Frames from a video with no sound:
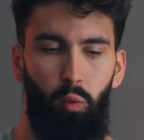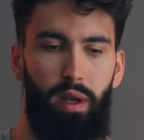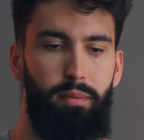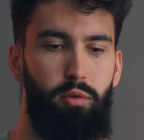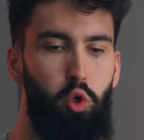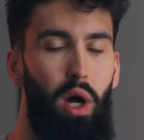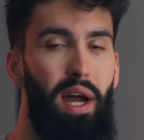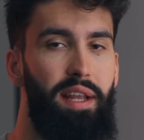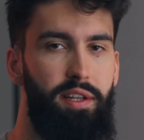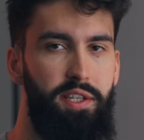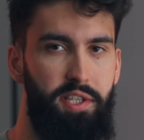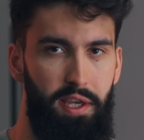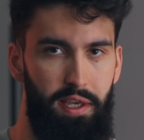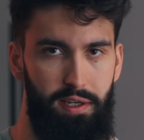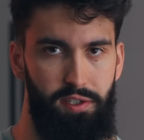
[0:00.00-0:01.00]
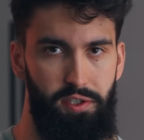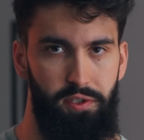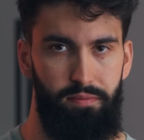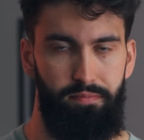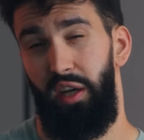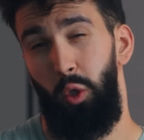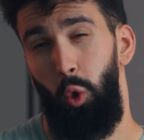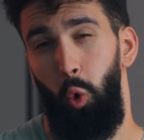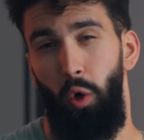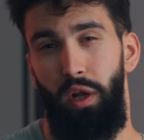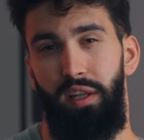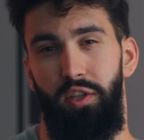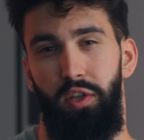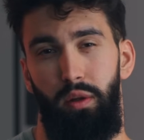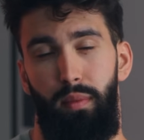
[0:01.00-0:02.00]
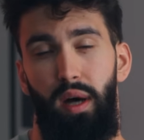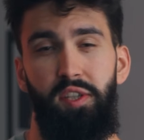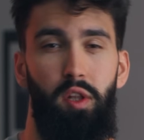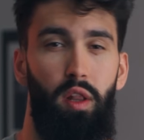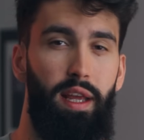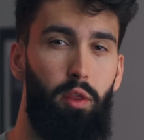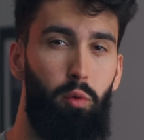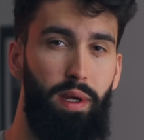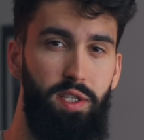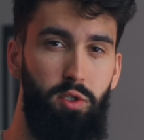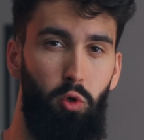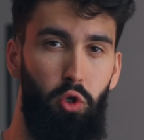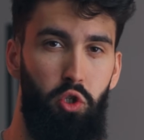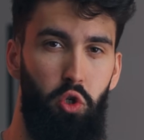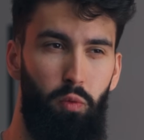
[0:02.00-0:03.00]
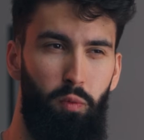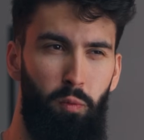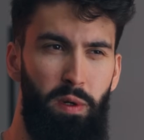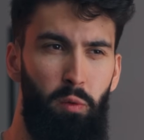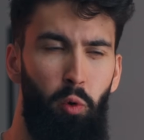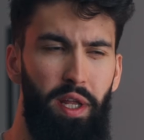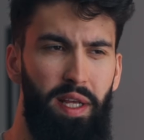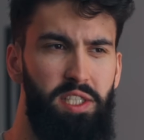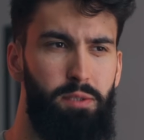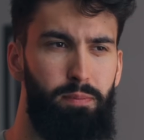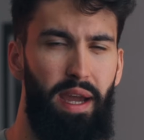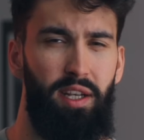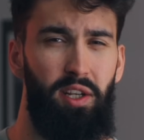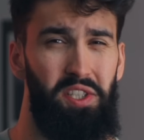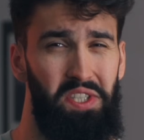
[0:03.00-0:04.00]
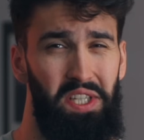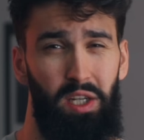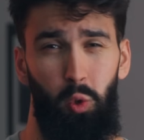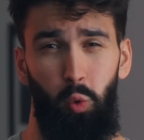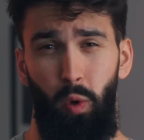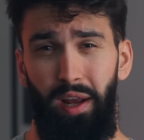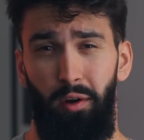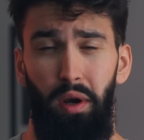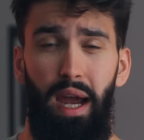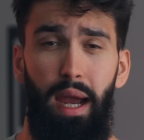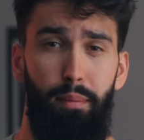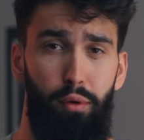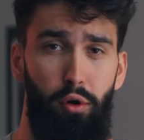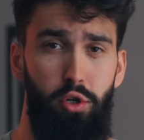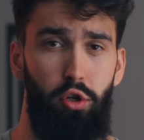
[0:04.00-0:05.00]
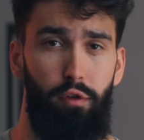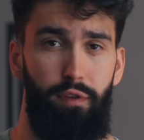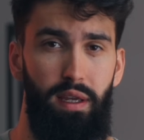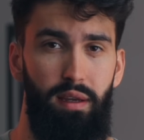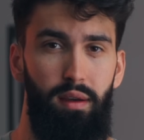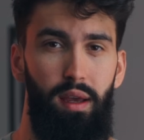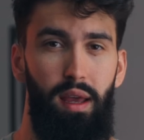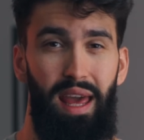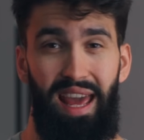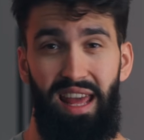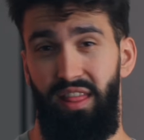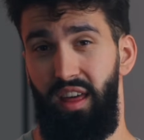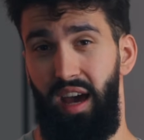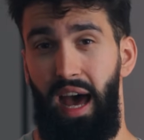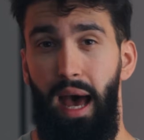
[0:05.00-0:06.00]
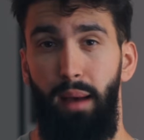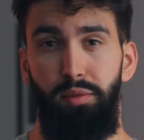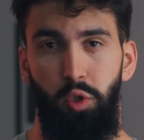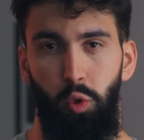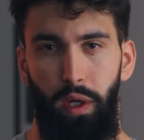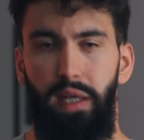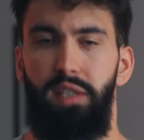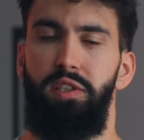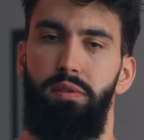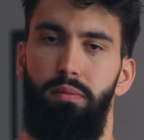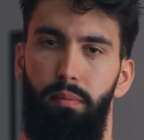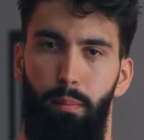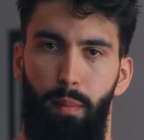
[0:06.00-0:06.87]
what I'm trying to say is, according to the muscle length research, we would expect to see greater hypertrophy in the hamstrings,